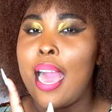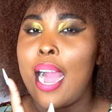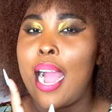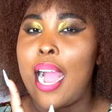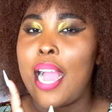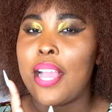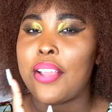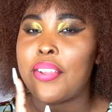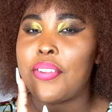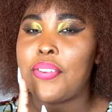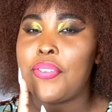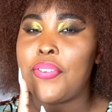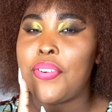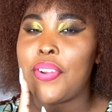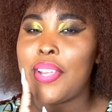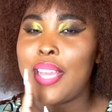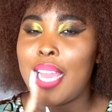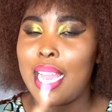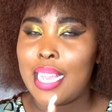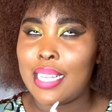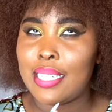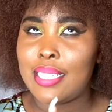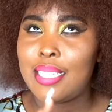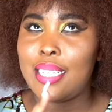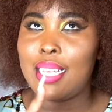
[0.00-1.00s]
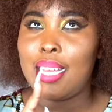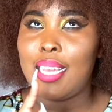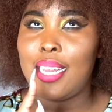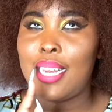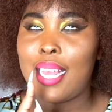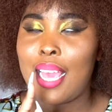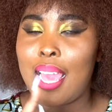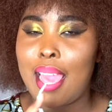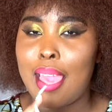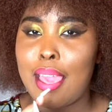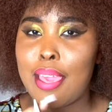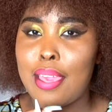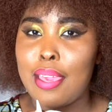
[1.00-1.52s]
I created
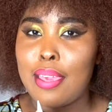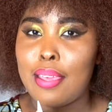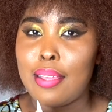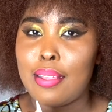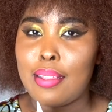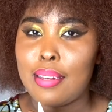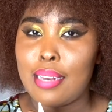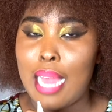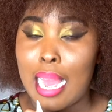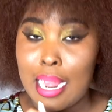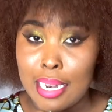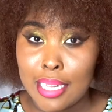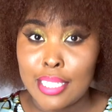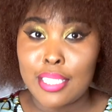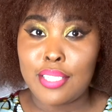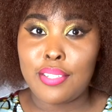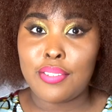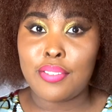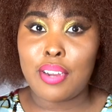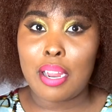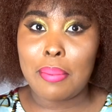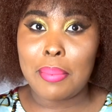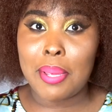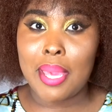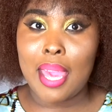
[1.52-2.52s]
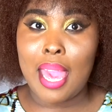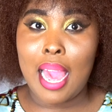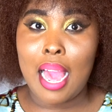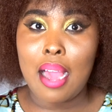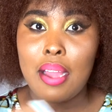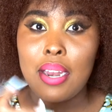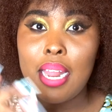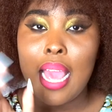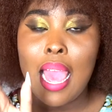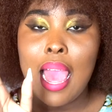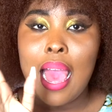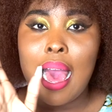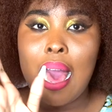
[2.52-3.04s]
an Instagram
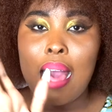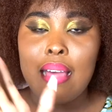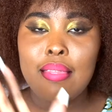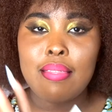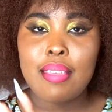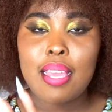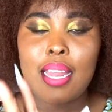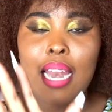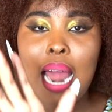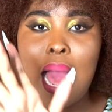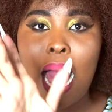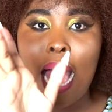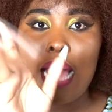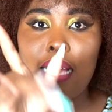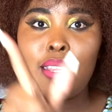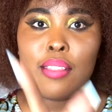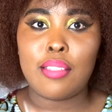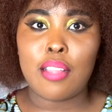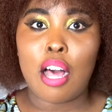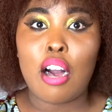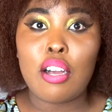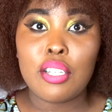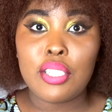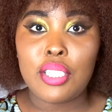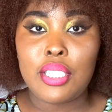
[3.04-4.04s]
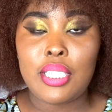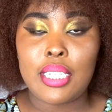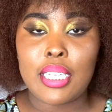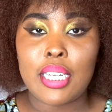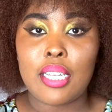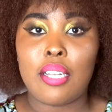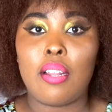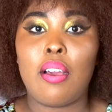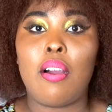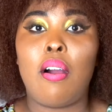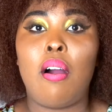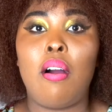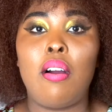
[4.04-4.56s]
account and then I launched
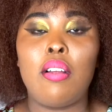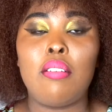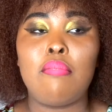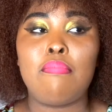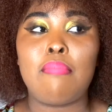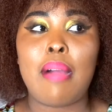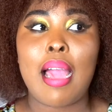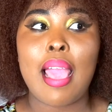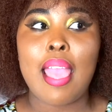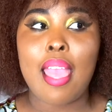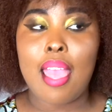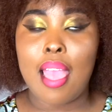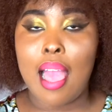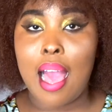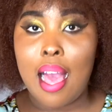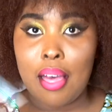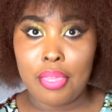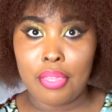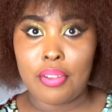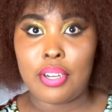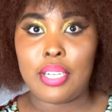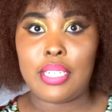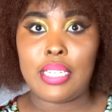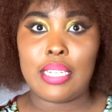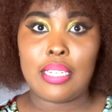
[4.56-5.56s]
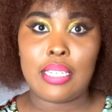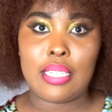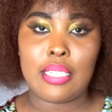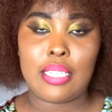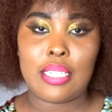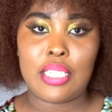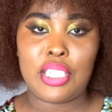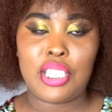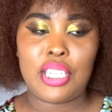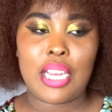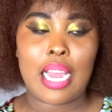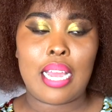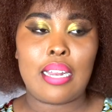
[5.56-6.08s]
it on my other
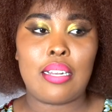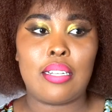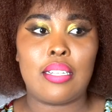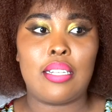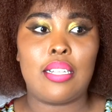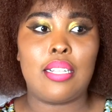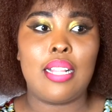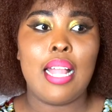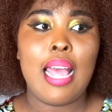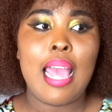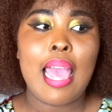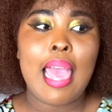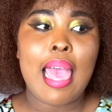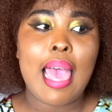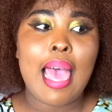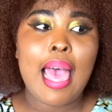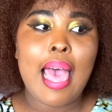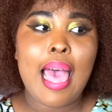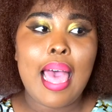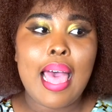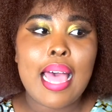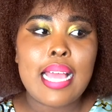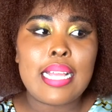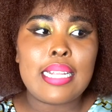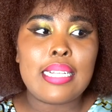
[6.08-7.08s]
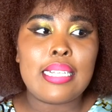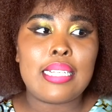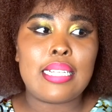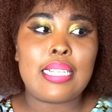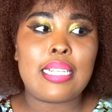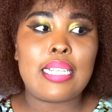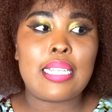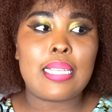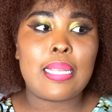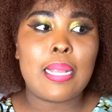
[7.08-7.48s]
deleted channel. And